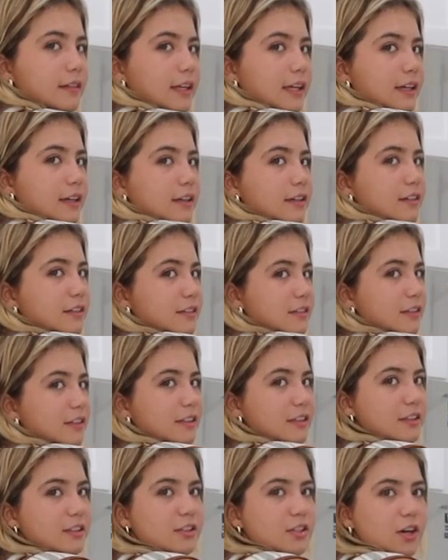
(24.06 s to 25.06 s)
Like,
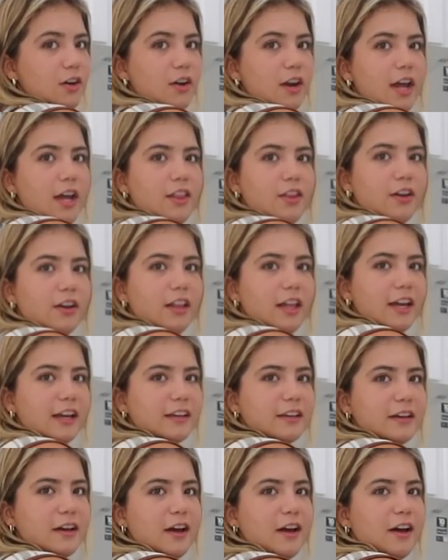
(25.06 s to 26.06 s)
don't I look like